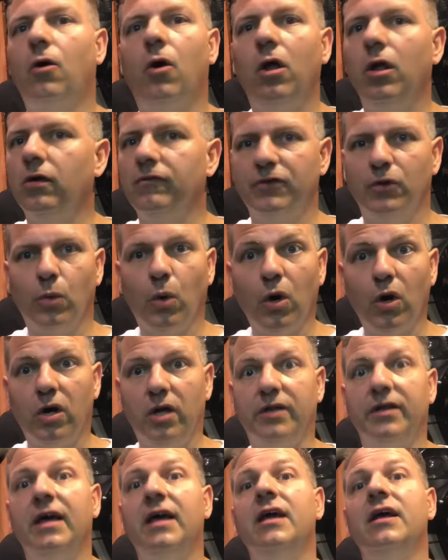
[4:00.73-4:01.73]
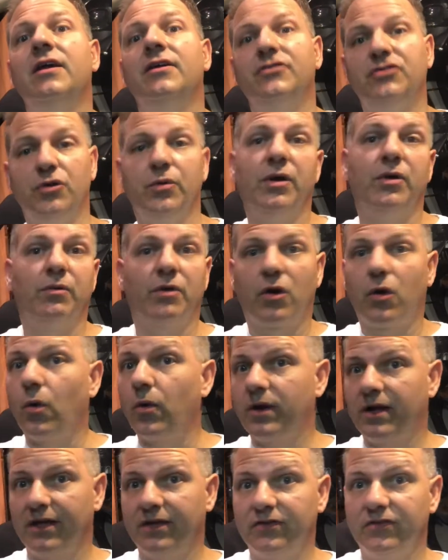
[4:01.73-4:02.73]
all over the world, doing
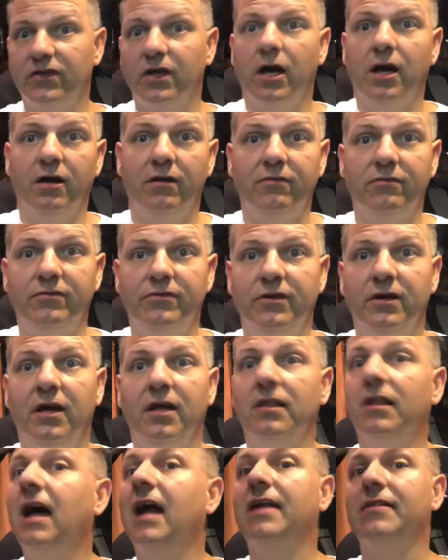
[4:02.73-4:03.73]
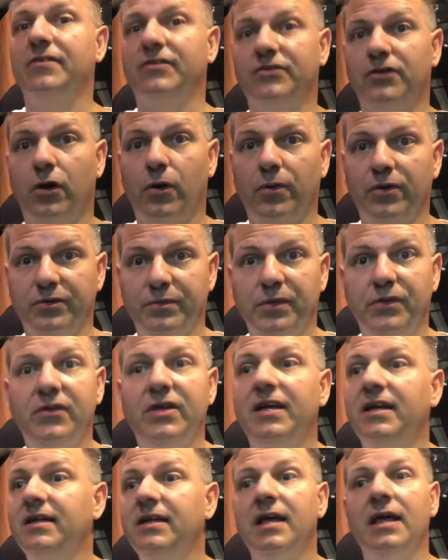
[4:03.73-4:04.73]
recordings of a lot of the Star Wars
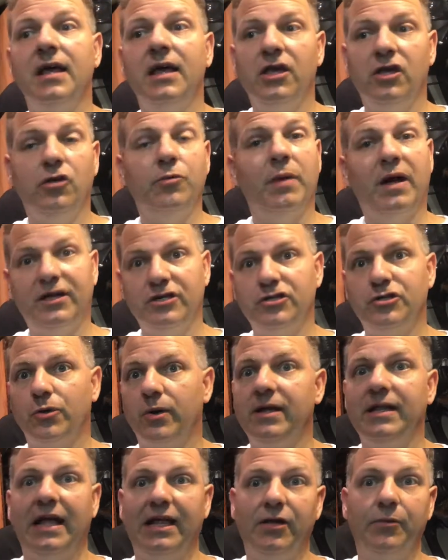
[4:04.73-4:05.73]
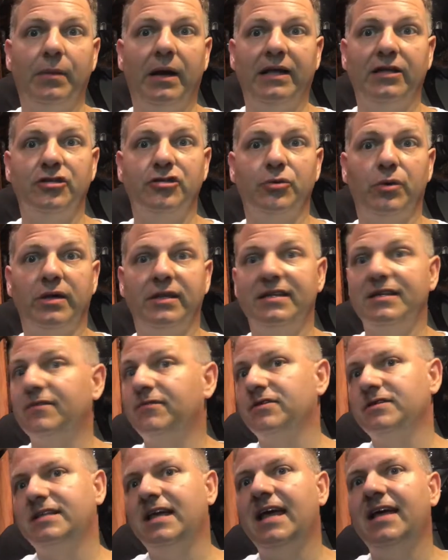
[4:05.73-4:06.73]
music, and you might enjoy that. You might enjoy the
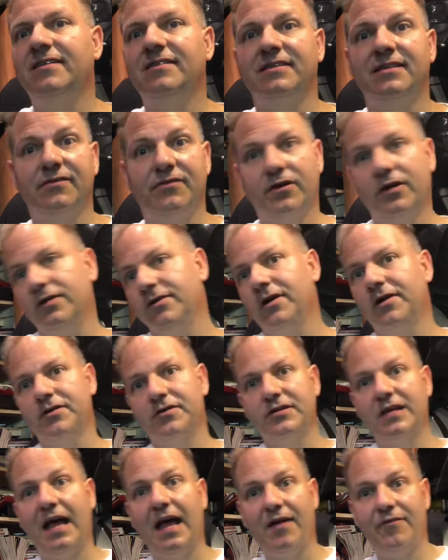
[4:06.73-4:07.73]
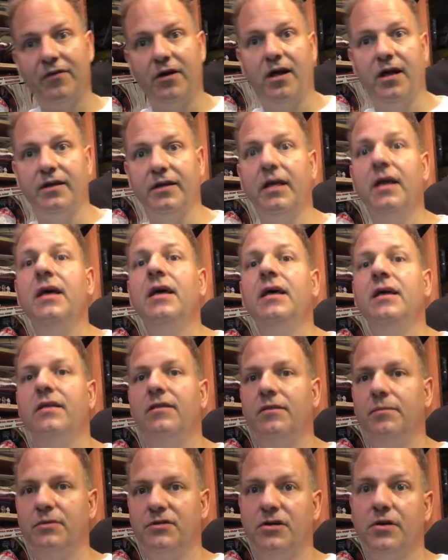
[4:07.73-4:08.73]
different takes that different conductors have on
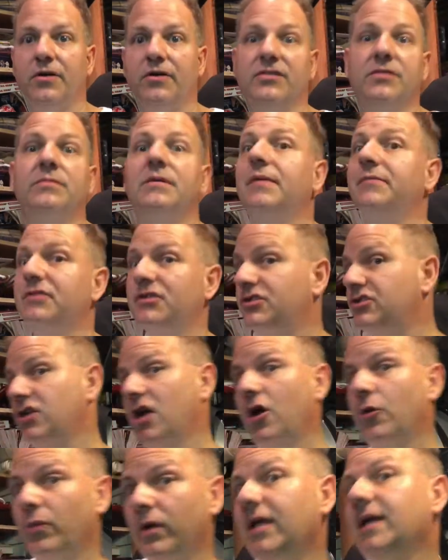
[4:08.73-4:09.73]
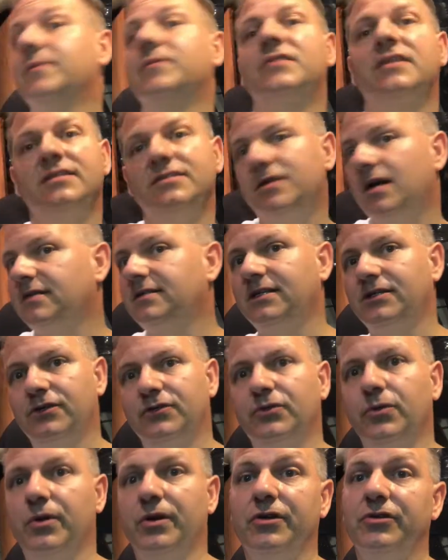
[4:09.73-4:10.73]
the material. Sometimes it's John Williams conducting
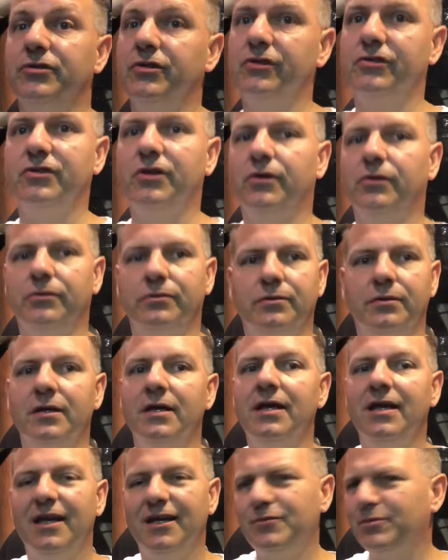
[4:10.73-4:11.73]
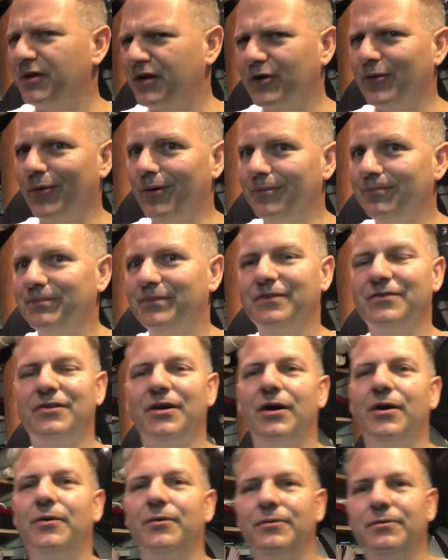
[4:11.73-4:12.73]
those orchestras, so it's pretty cool.
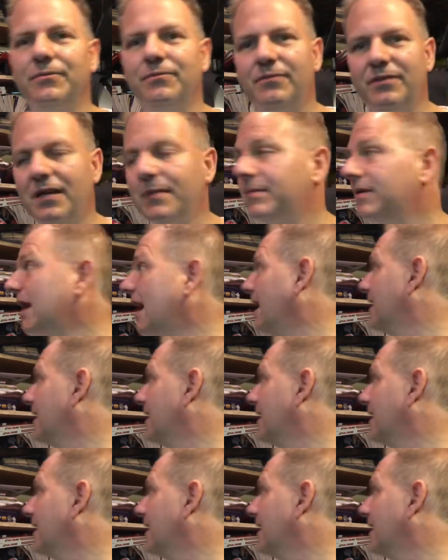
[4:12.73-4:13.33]
So keep an